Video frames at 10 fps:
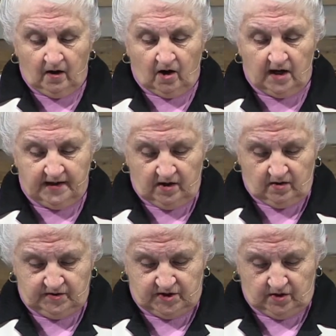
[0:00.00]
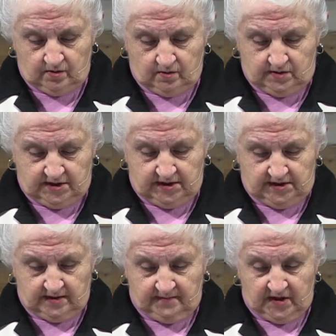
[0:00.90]
Gandhi also said
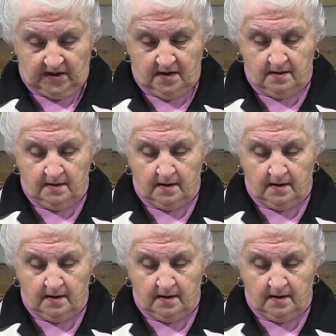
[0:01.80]
something